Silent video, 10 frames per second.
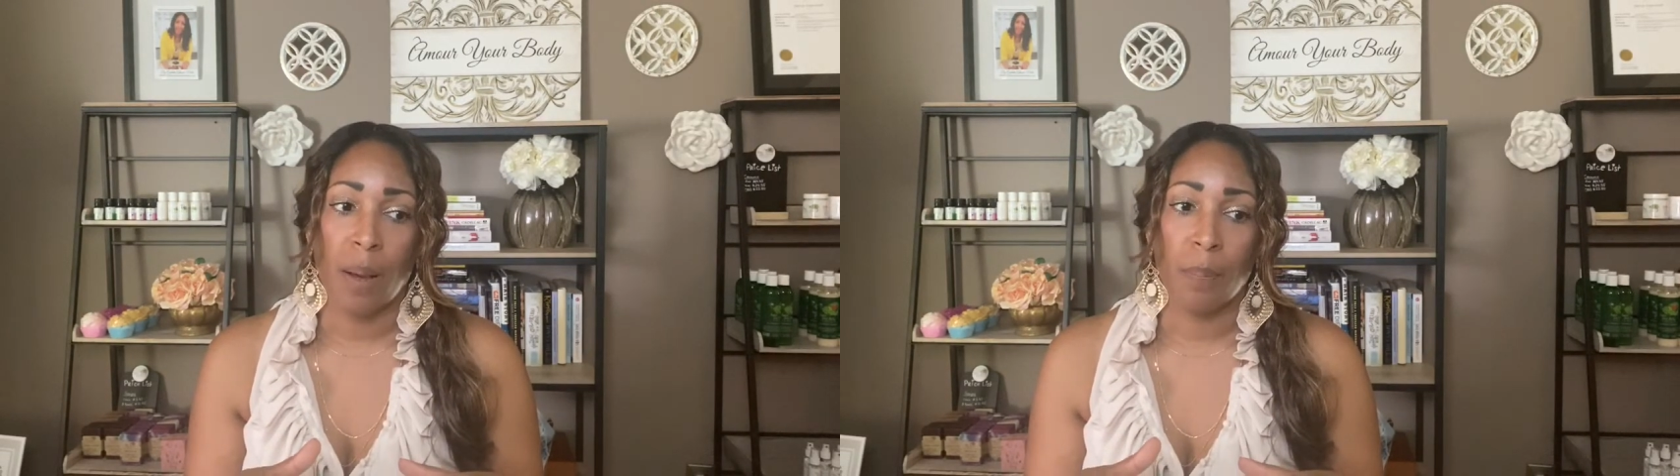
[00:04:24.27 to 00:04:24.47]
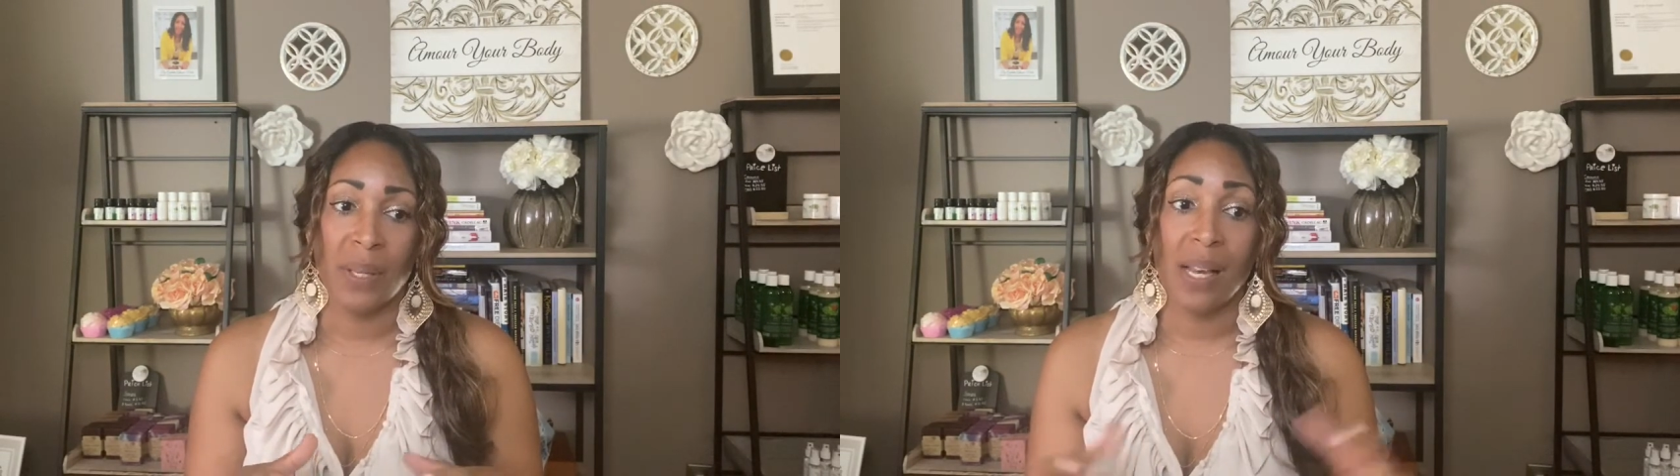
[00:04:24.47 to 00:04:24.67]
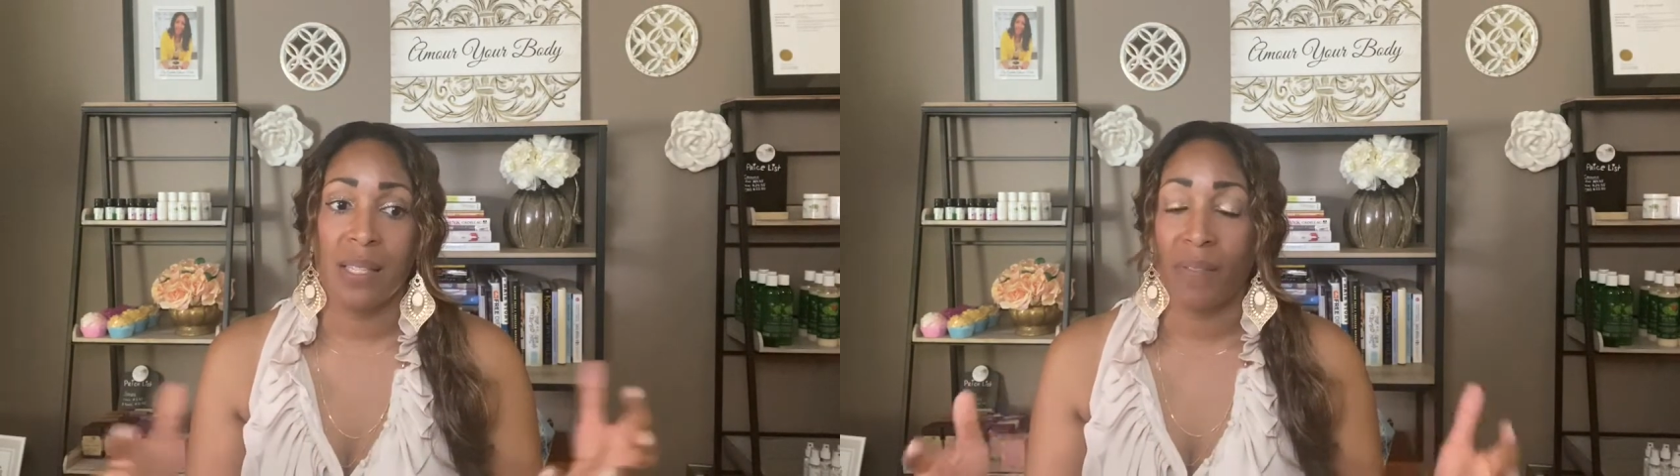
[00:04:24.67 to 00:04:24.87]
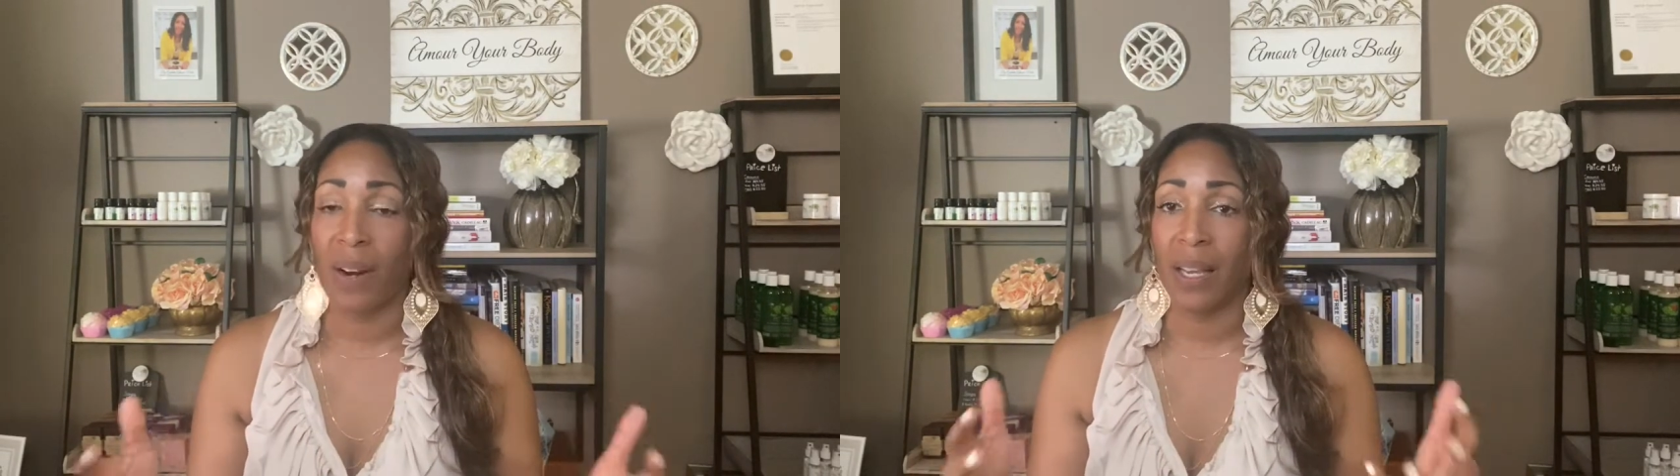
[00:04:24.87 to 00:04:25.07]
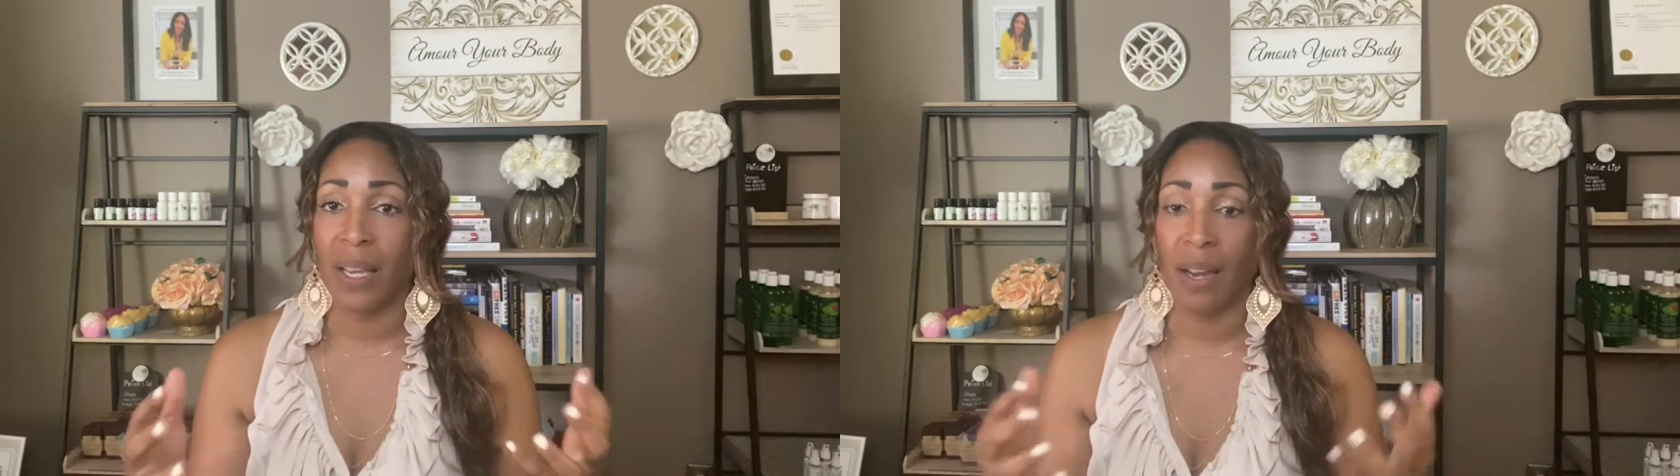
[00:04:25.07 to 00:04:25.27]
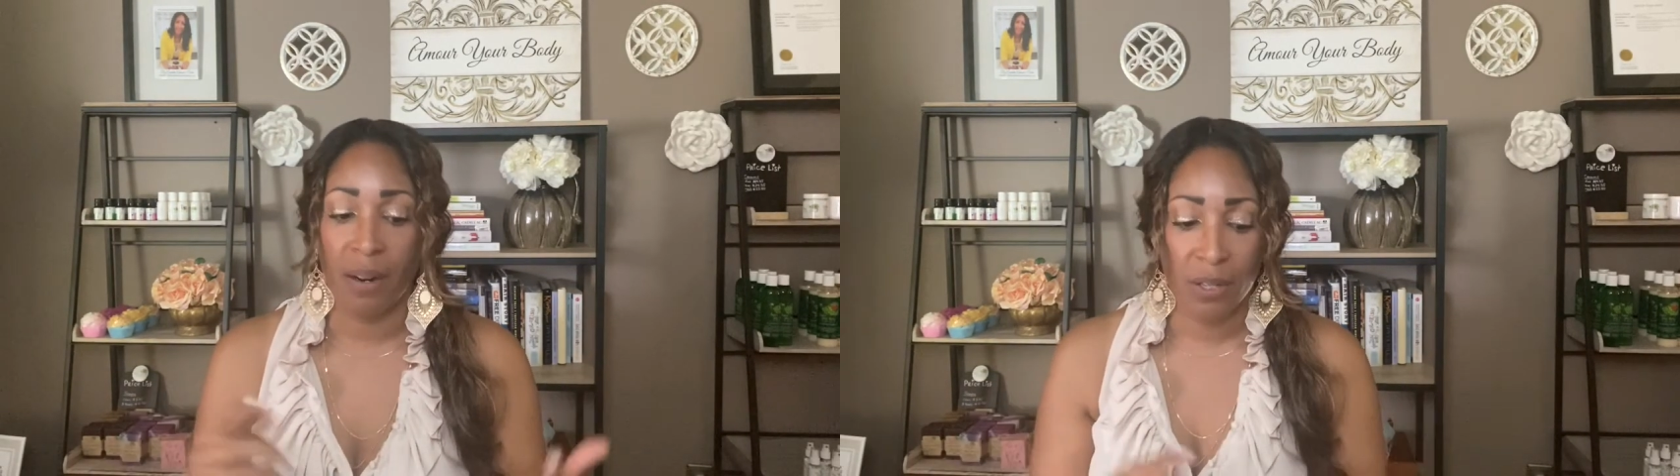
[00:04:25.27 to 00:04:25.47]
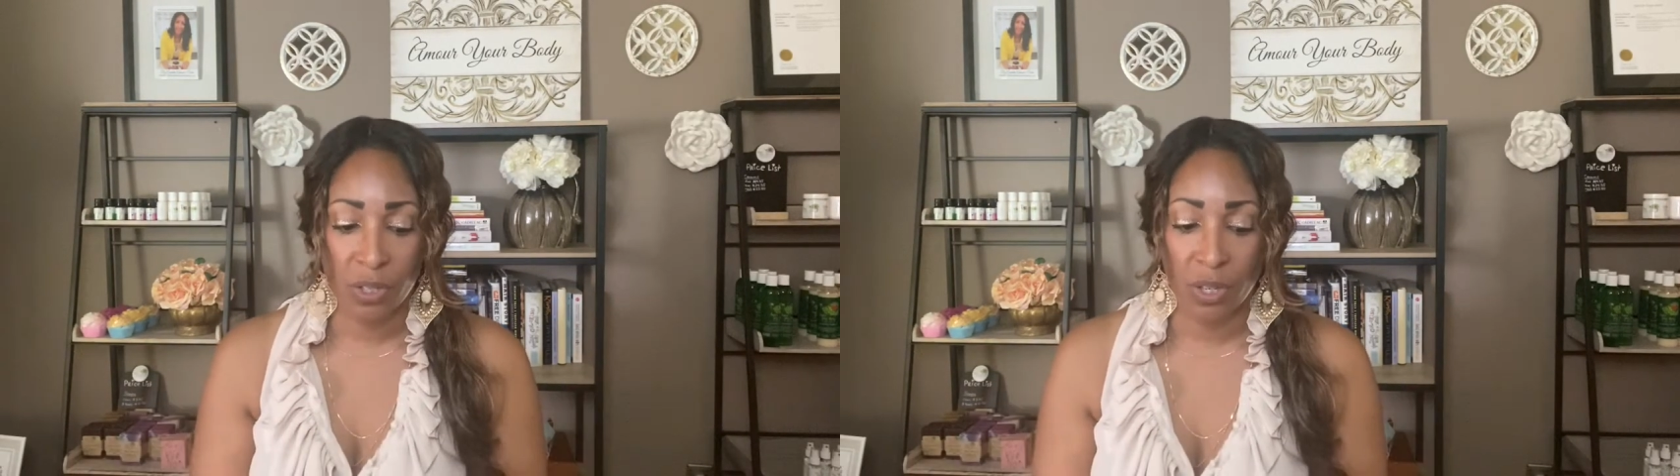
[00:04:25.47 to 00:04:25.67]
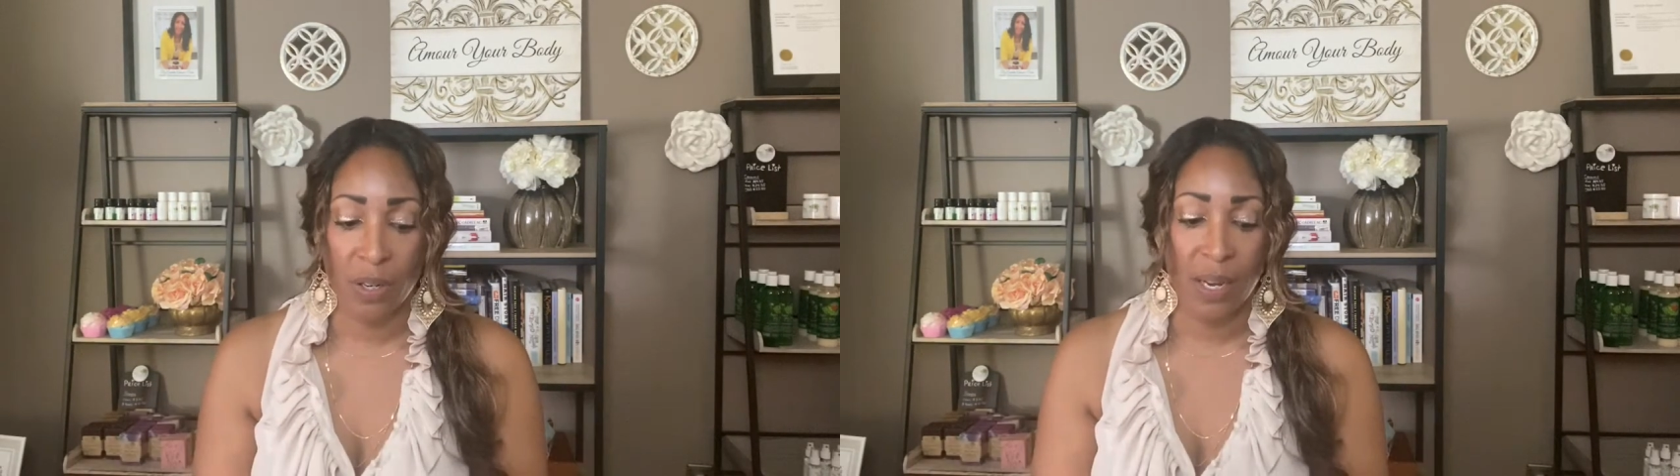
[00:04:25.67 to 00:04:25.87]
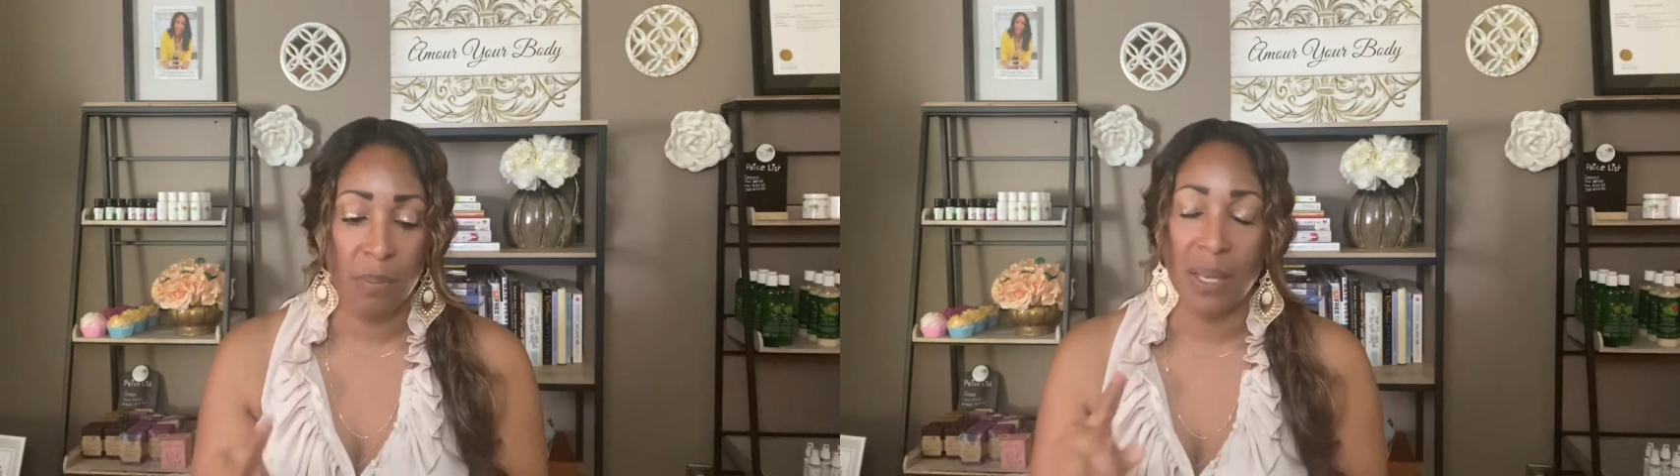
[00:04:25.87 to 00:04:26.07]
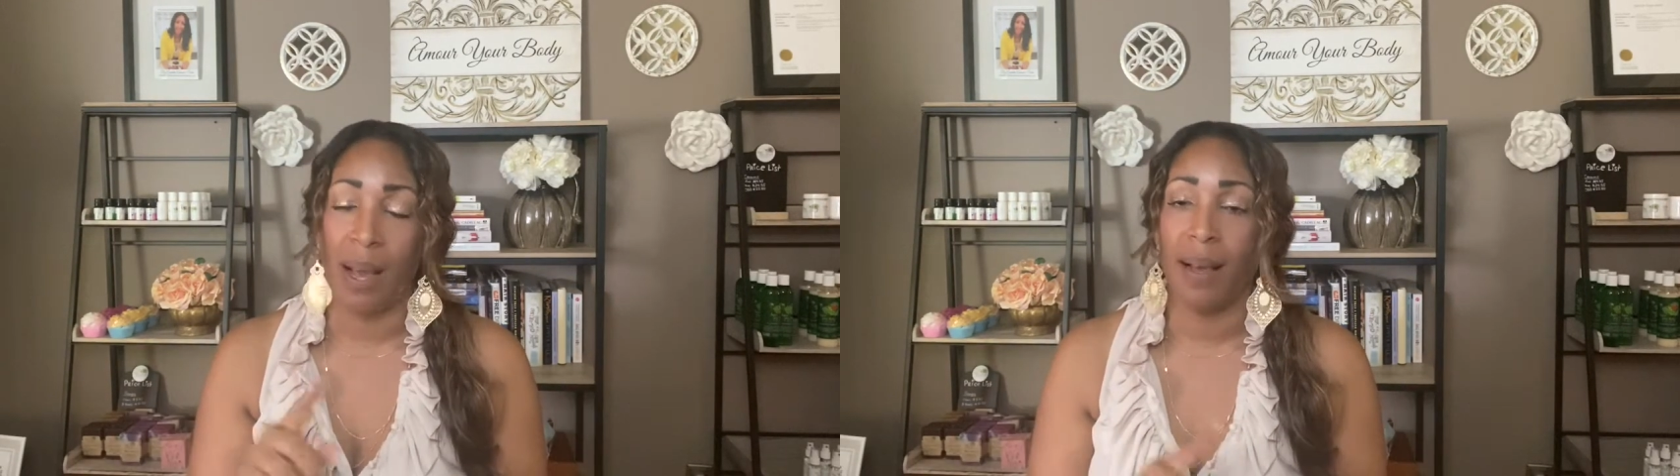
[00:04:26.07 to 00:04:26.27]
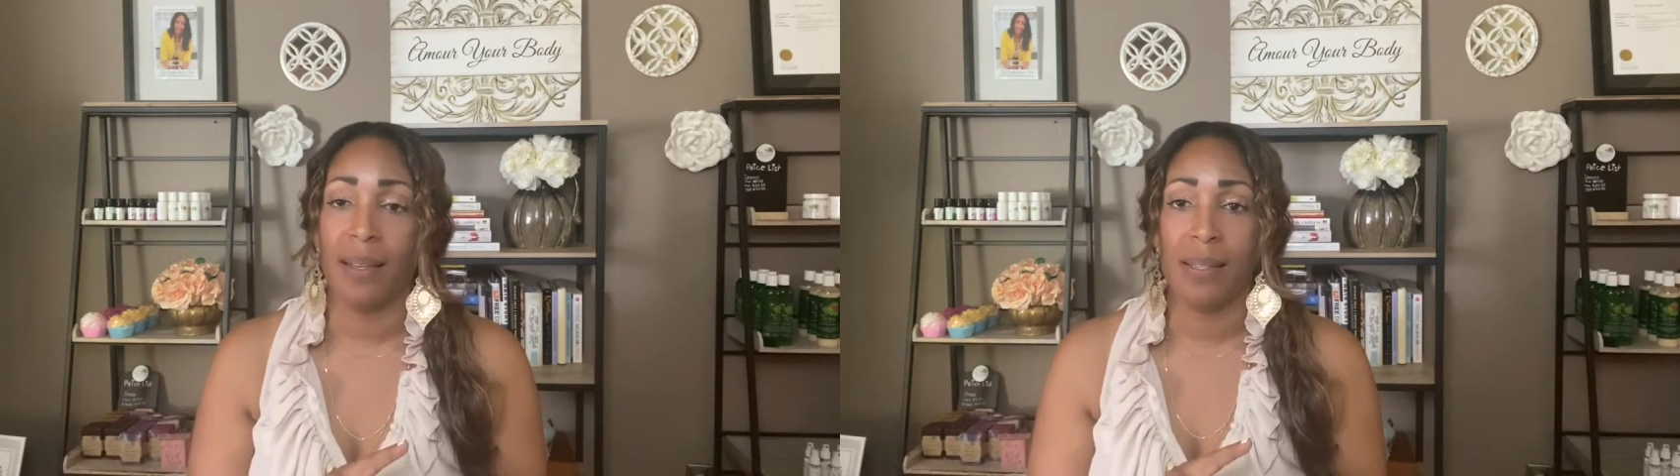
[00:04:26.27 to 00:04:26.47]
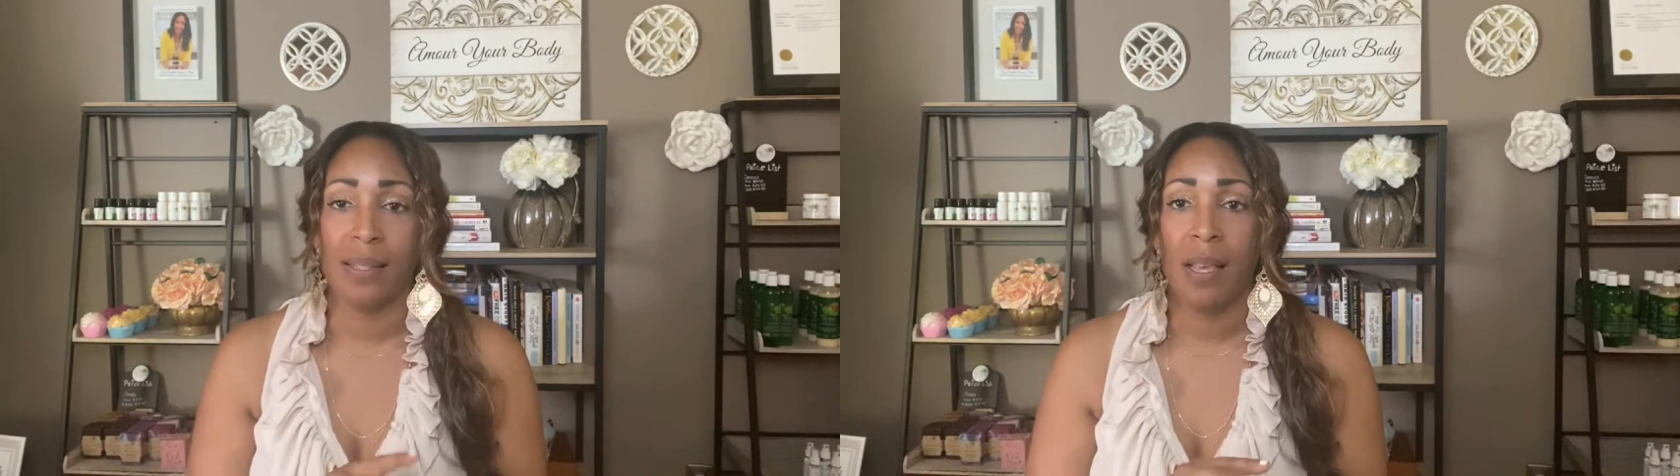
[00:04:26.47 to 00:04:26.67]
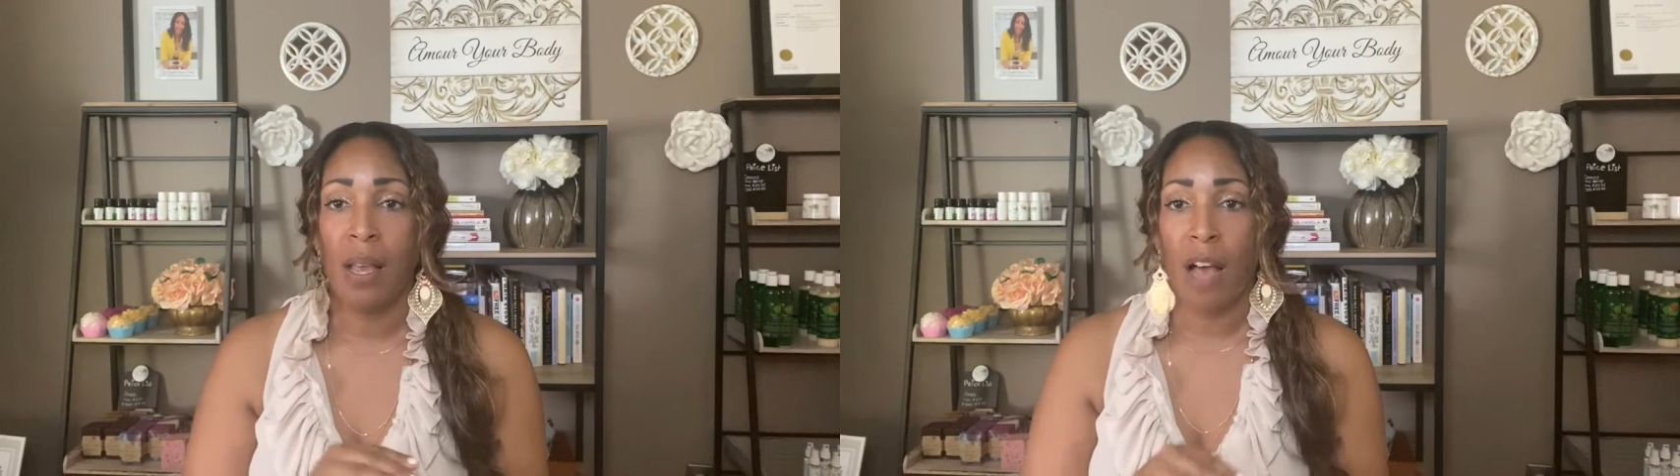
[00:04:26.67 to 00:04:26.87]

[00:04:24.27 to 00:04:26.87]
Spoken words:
because of our character and because